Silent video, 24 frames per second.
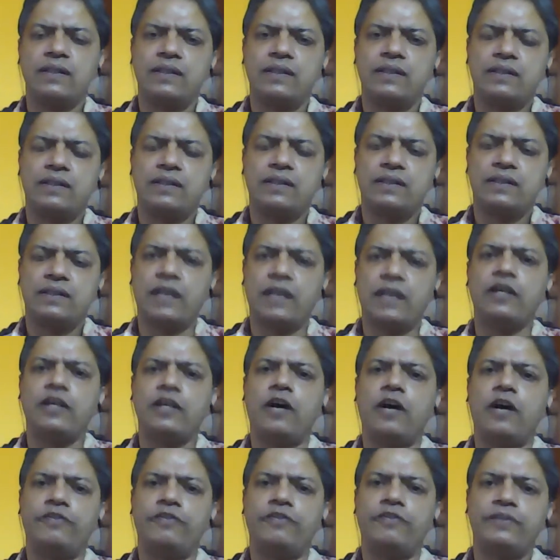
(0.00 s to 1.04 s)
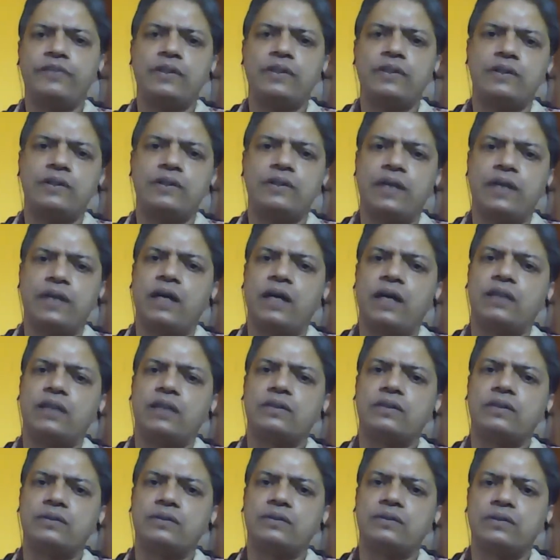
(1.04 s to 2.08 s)
study of the
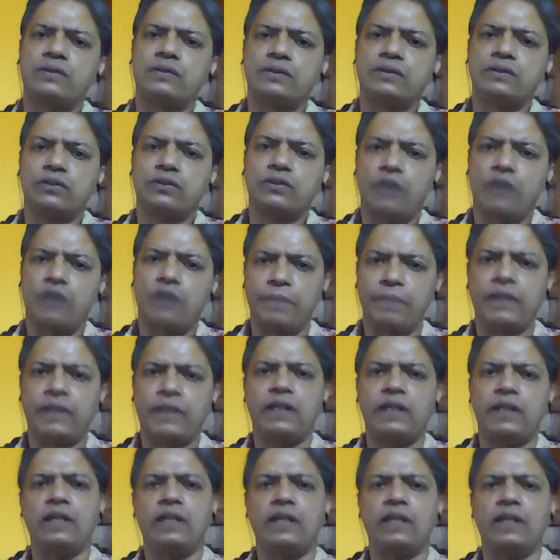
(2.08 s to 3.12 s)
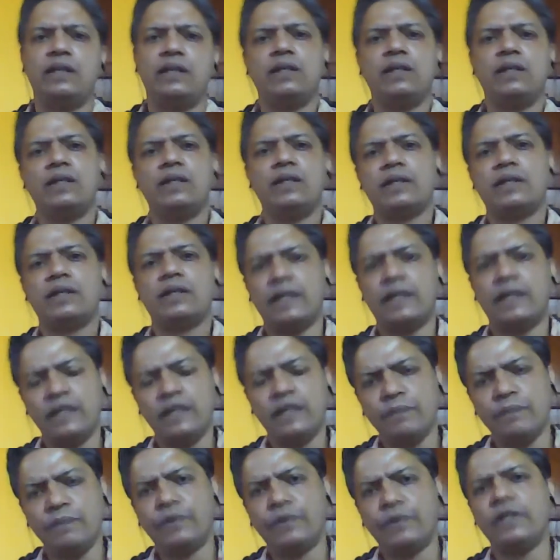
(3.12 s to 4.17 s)
topical
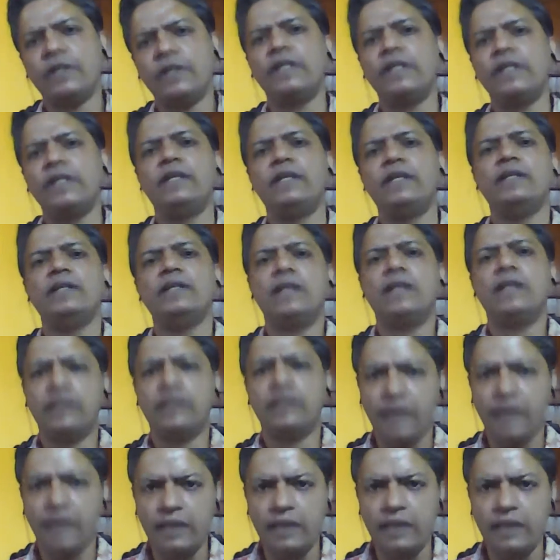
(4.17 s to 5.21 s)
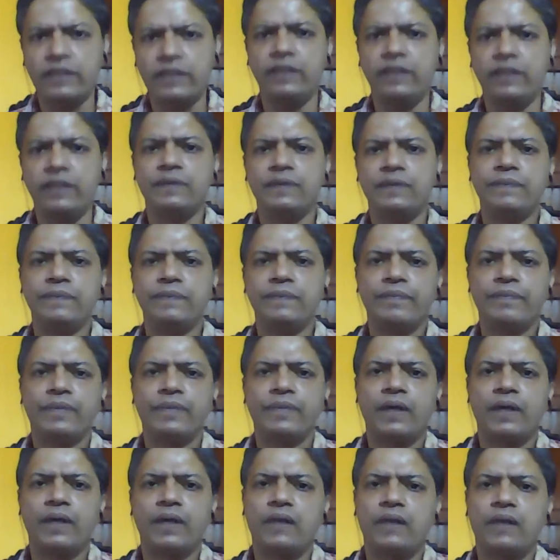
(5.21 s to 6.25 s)
contemporary reality,
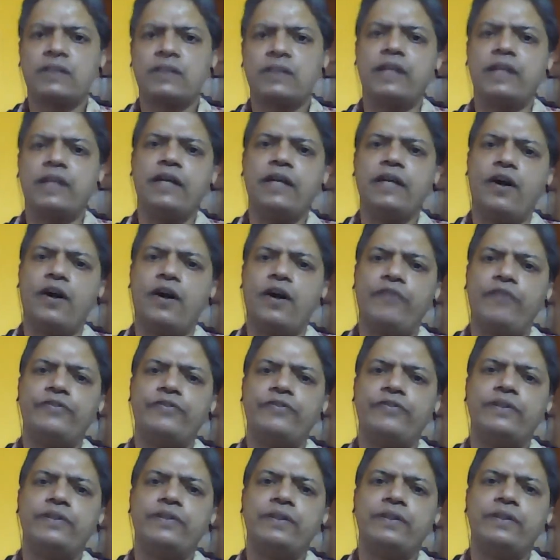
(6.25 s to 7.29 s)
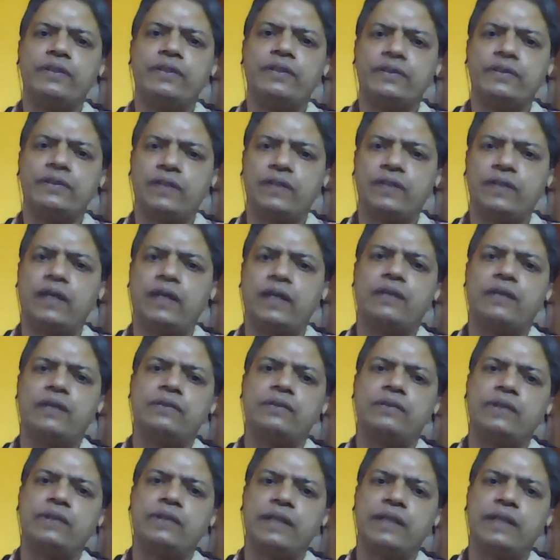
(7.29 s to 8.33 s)
a study of the
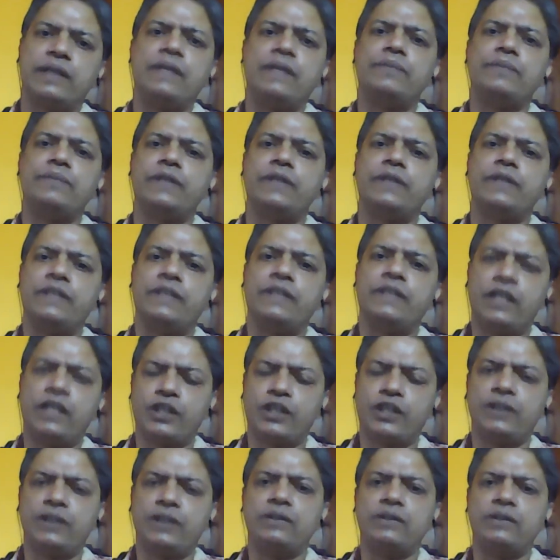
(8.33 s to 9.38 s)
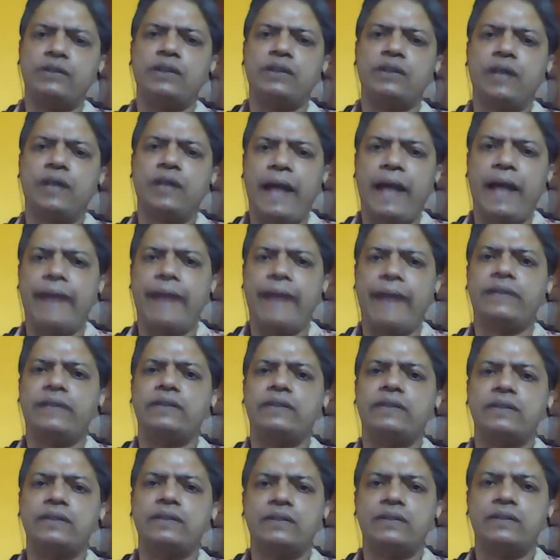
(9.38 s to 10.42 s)
contemporary diction and
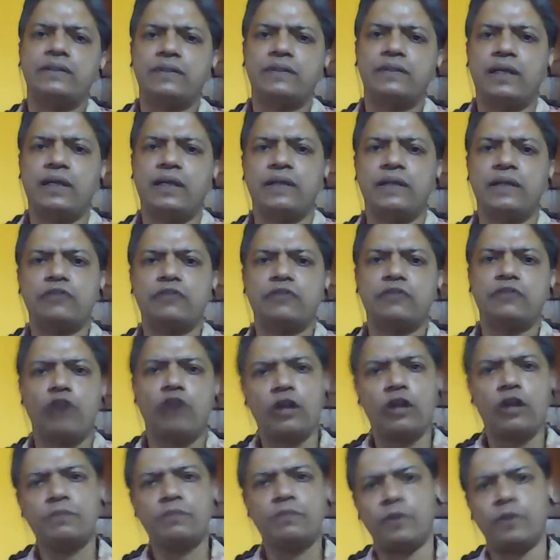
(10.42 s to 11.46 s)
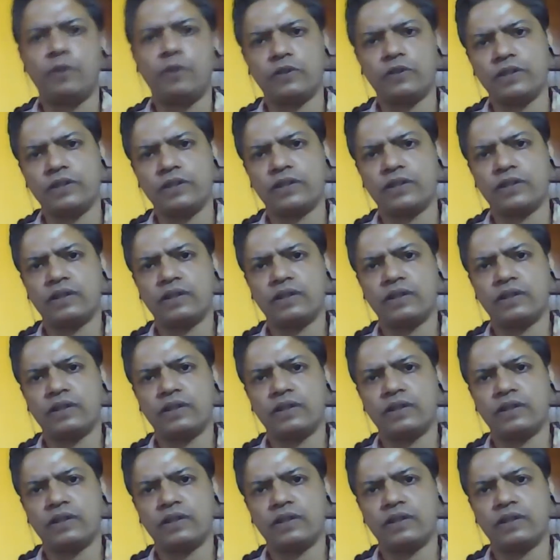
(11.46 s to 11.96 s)
the thought process.